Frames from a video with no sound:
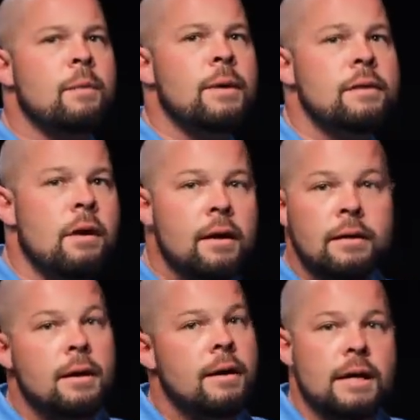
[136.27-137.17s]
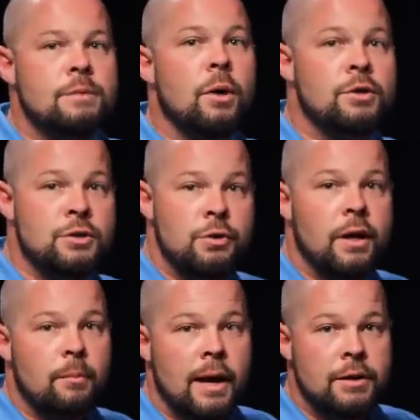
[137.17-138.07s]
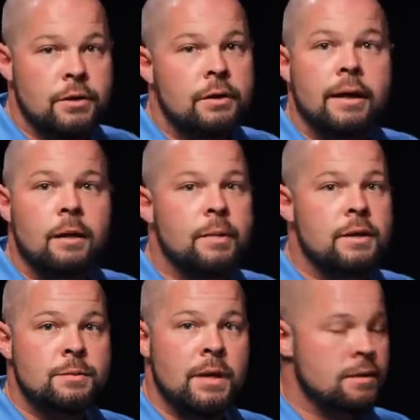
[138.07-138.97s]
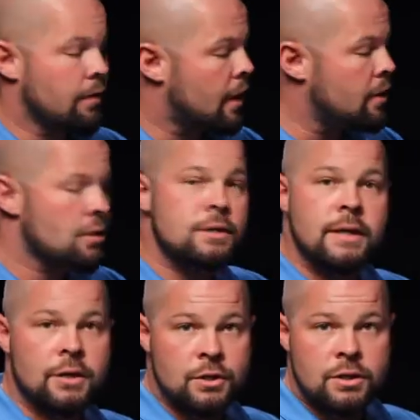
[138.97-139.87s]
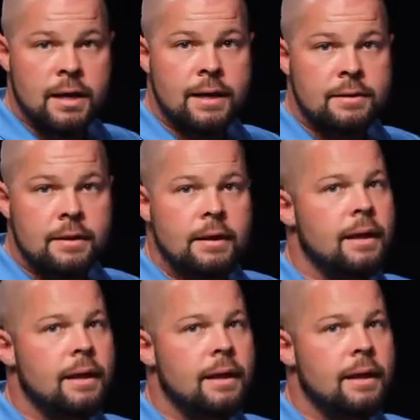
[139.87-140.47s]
can be done as much as you can imagine. It can be the specification sections linked.